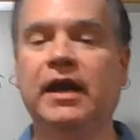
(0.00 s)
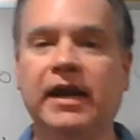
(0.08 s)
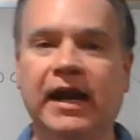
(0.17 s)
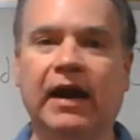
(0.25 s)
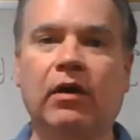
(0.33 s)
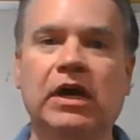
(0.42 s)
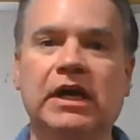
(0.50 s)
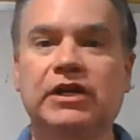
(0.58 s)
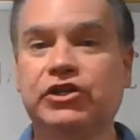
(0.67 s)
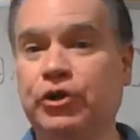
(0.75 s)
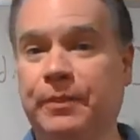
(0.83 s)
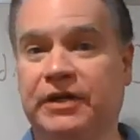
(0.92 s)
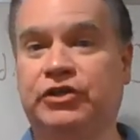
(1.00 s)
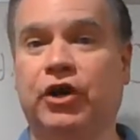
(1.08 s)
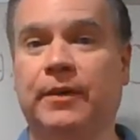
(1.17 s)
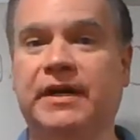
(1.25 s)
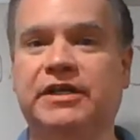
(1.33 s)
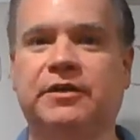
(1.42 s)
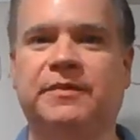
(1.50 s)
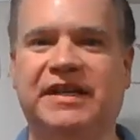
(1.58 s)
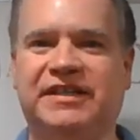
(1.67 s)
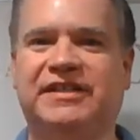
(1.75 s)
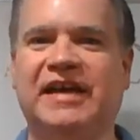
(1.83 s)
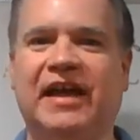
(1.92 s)
Now, superdeterminism in
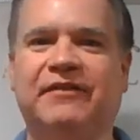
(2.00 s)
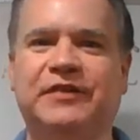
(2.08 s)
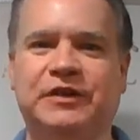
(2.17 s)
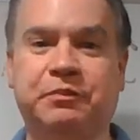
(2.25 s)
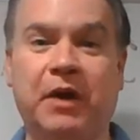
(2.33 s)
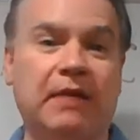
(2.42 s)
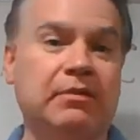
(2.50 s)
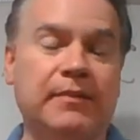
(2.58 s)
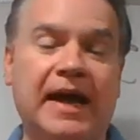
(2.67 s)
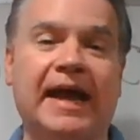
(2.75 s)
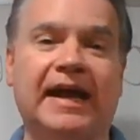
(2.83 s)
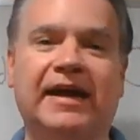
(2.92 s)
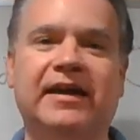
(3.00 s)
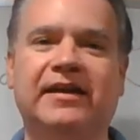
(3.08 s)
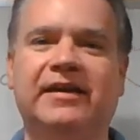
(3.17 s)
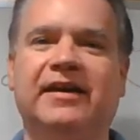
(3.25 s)
itself is problematic